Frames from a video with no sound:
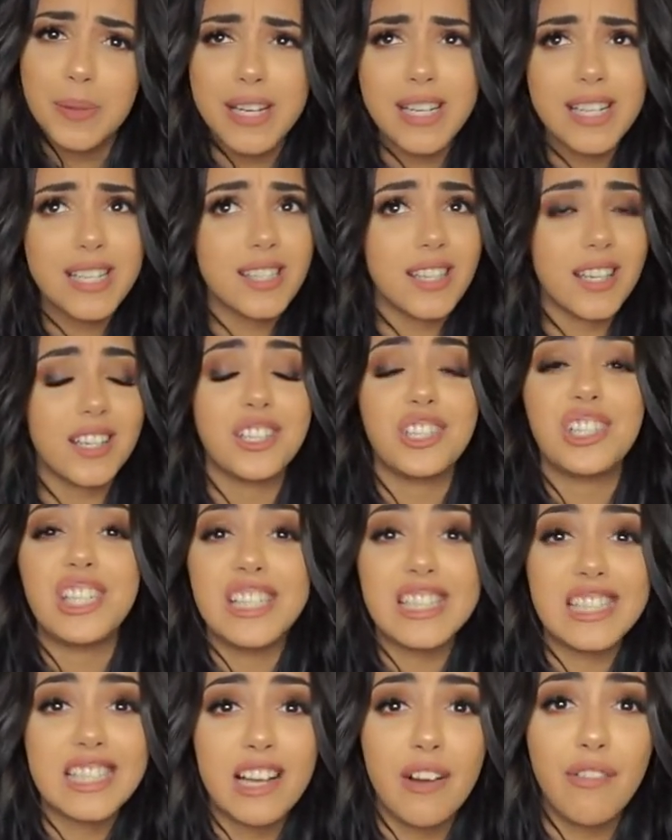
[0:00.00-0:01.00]
weeks, like, you
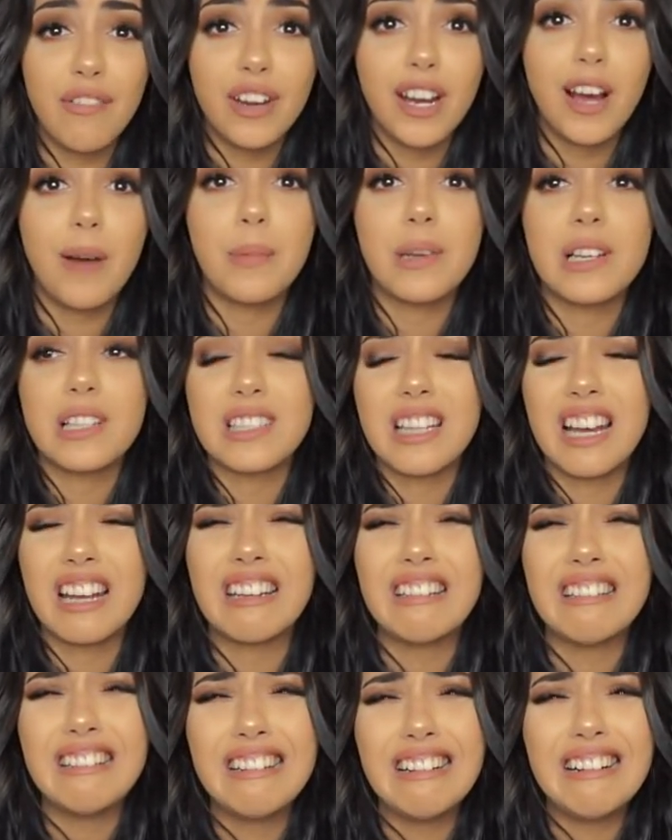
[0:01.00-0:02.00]
need to toughen up. And I was
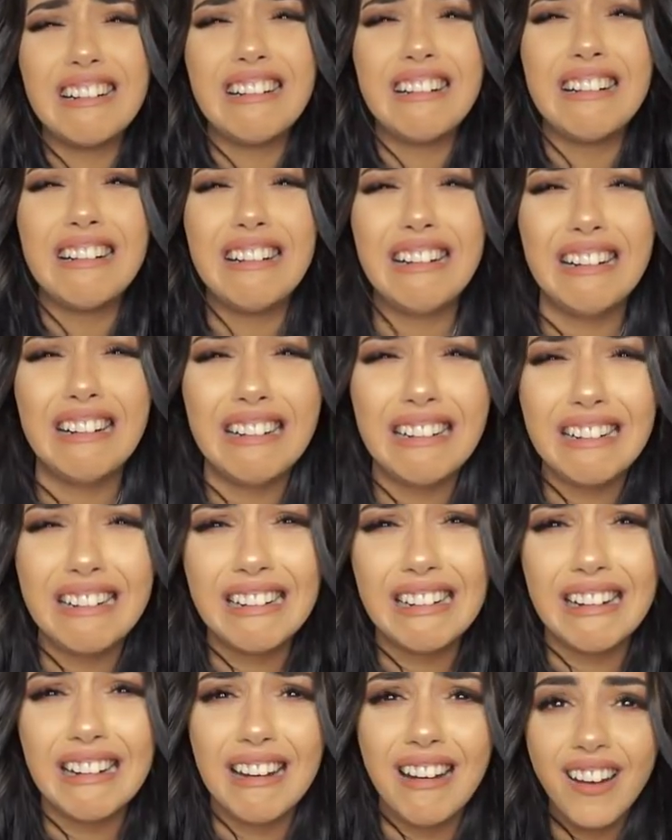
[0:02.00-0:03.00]
like,
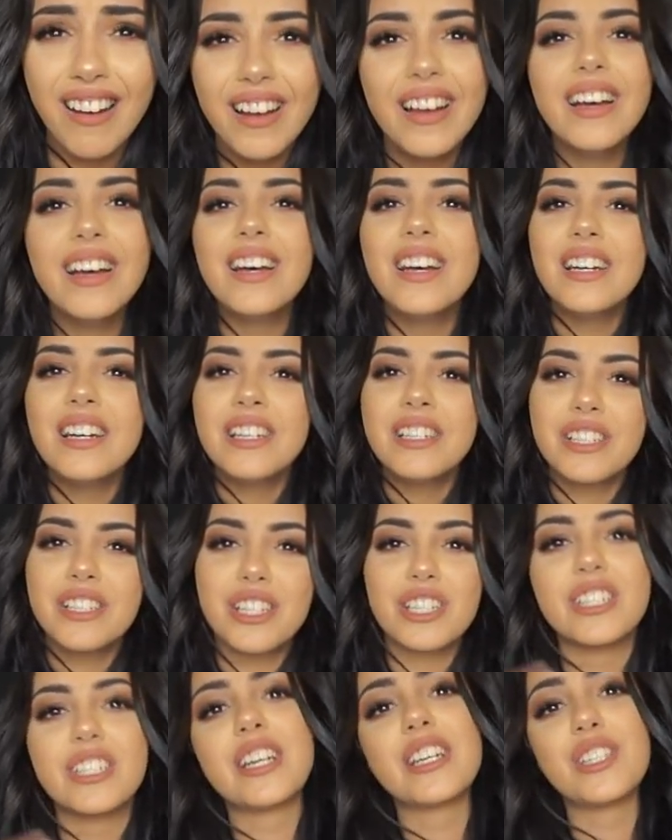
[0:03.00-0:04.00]
ha.
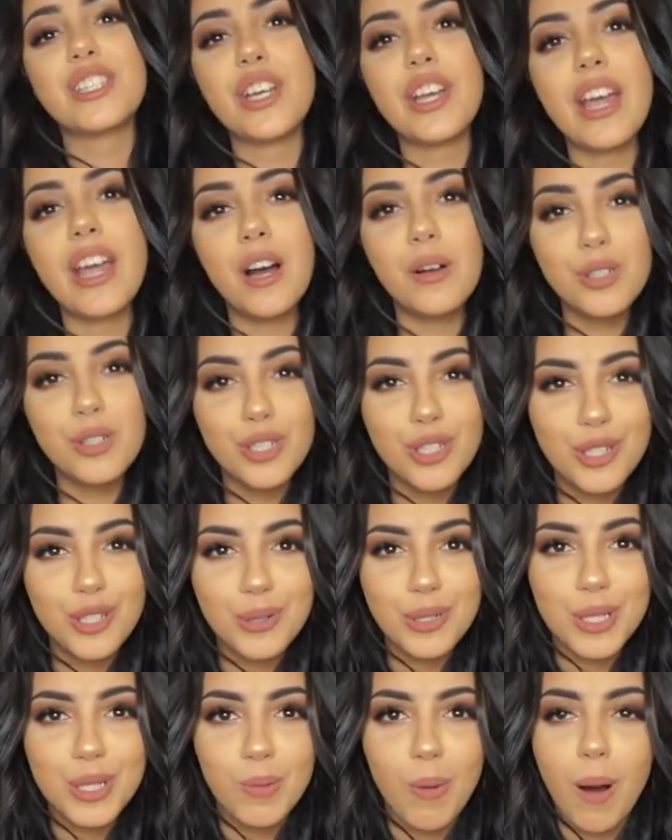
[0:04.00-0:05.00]
So she's like, it's okay, I'll just
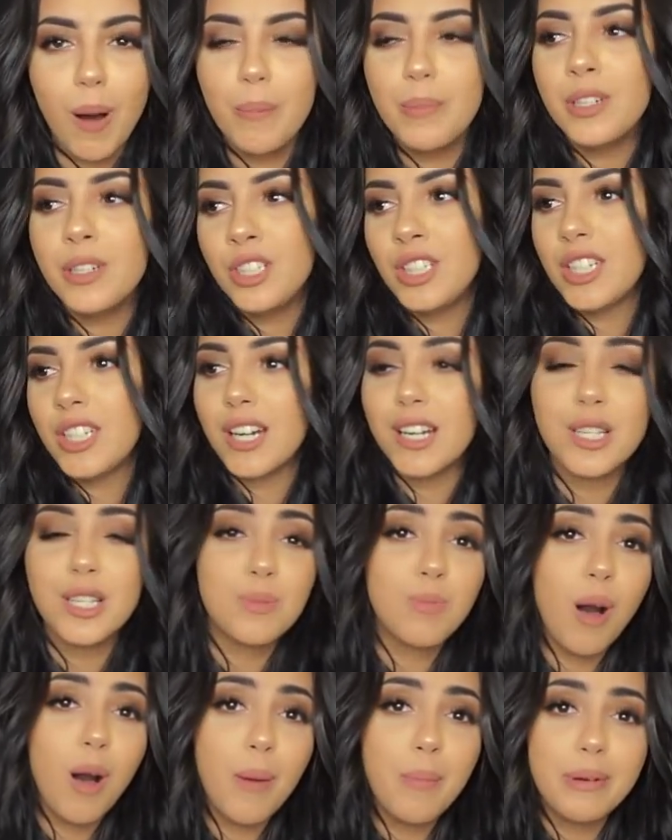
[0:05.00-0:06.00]
do a swab. She did a
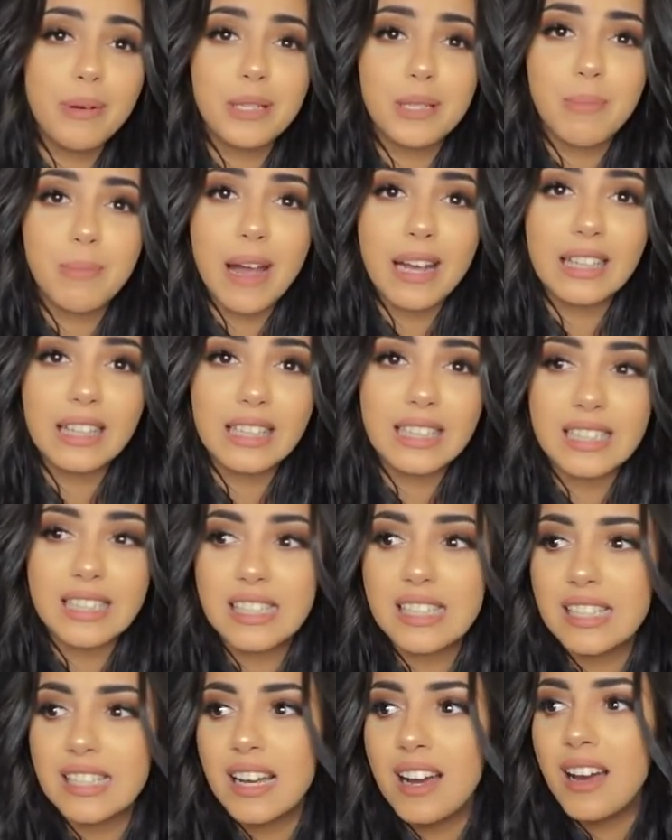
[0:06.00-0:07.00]
swab, it was
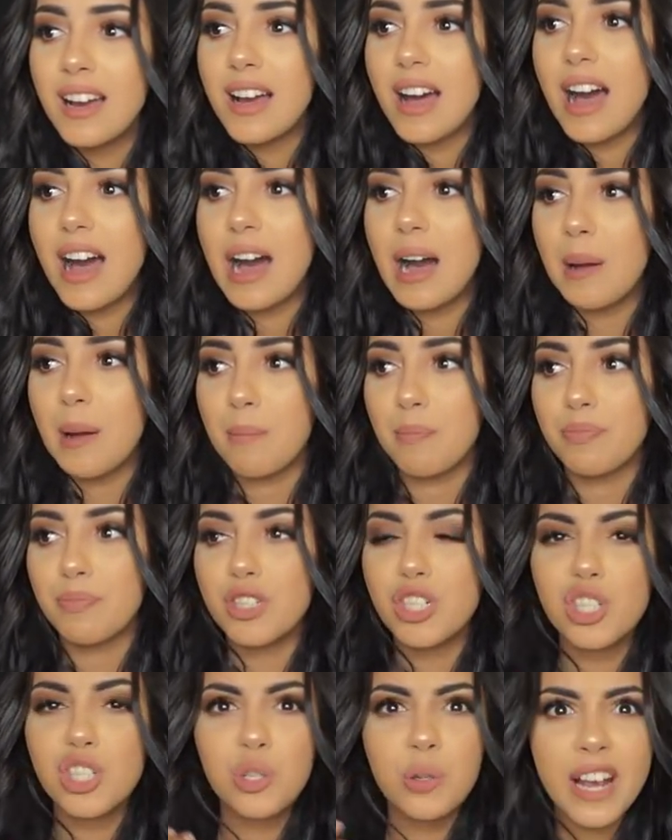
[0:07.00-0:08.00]
painless.
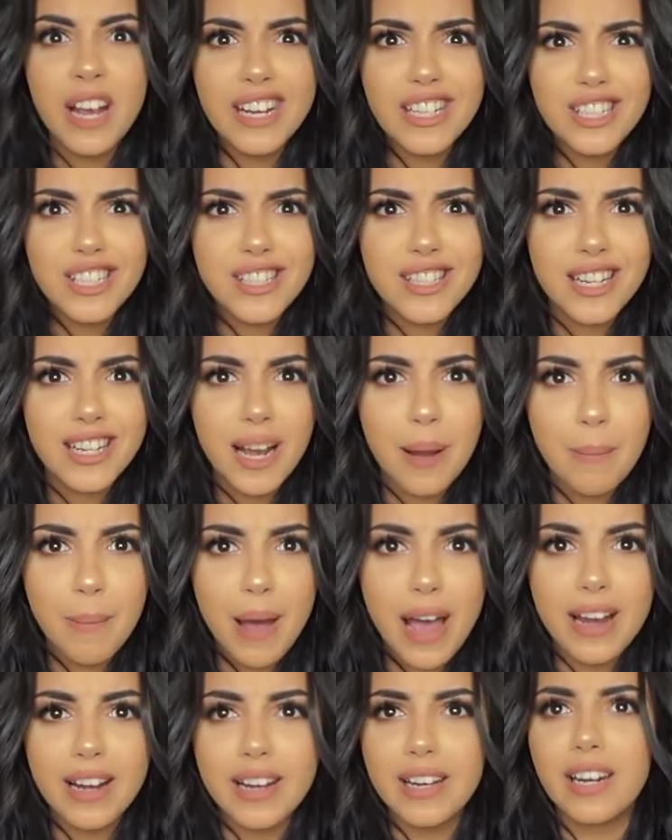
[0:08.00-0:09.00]
She took ages to come
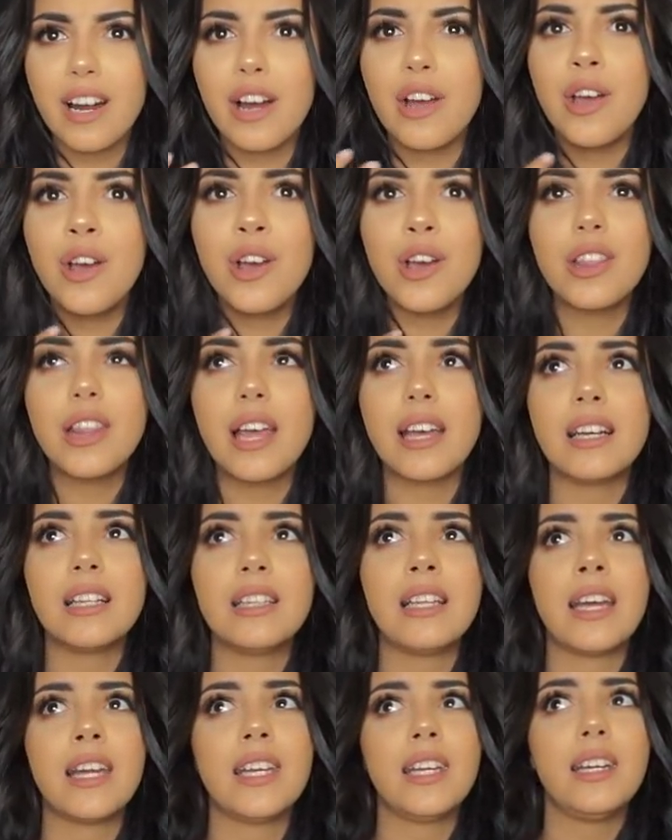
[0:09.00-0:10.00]
back, and I heard like a
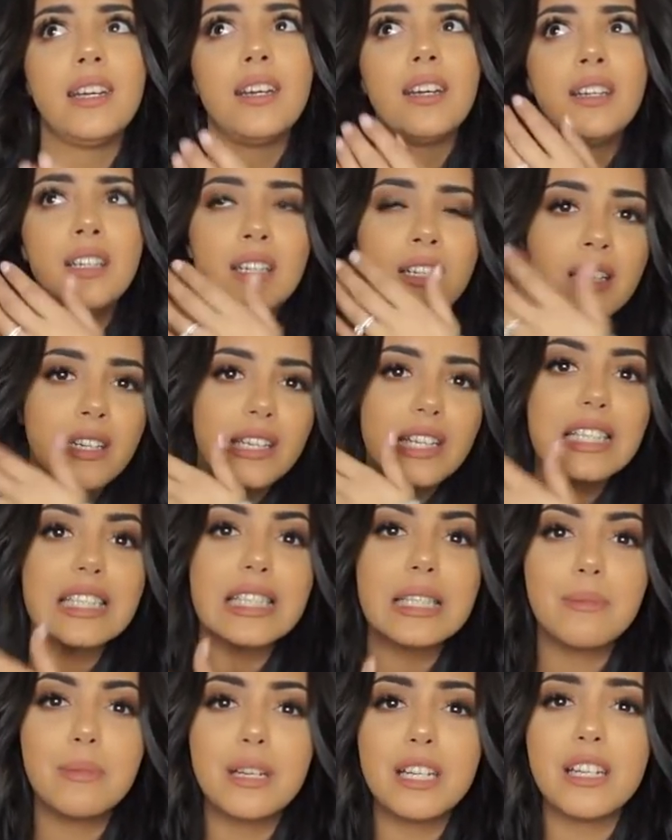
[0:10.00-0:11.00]
lady
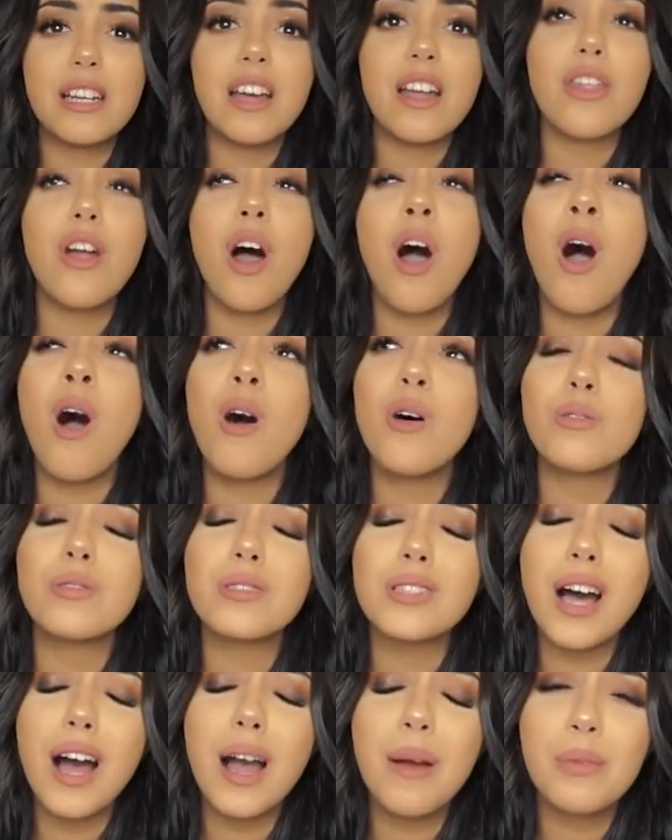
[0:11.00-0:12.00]
next to me, and the whole
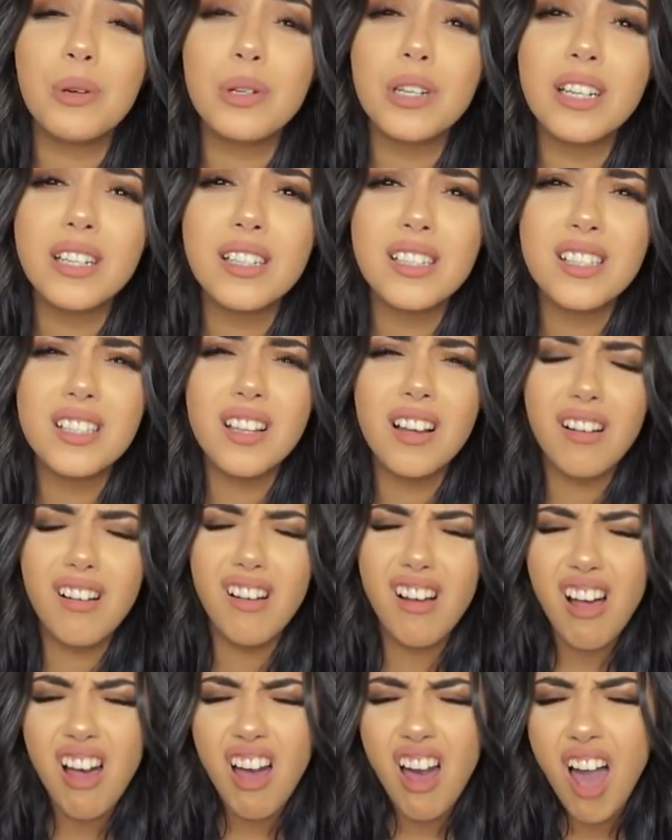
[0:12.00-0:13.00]
time all you can hear is,
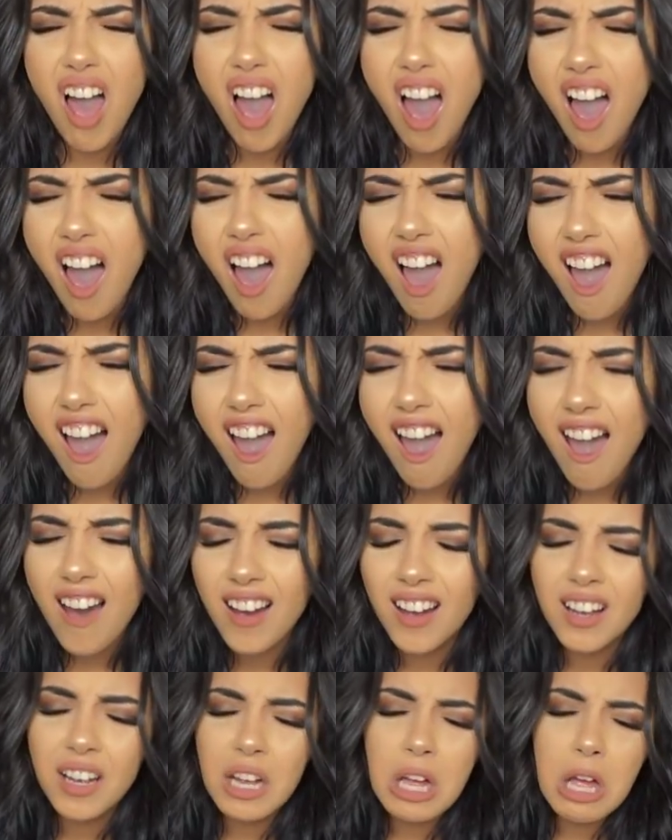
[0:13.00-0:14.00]
ah.